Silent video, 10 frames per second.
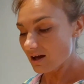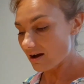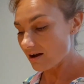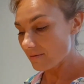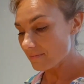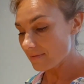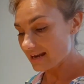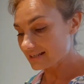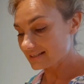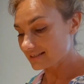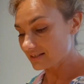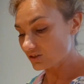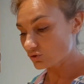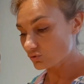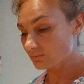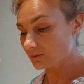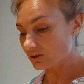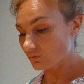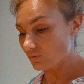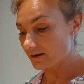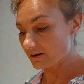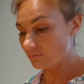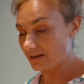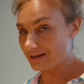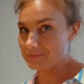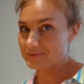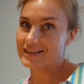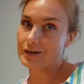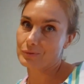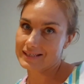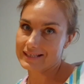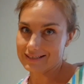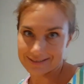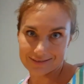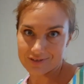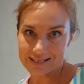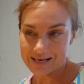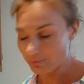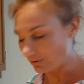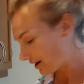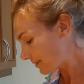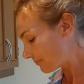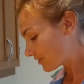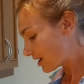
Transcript: And it's an extremely good one when it comes to Thai cuisine. It's their staple, right?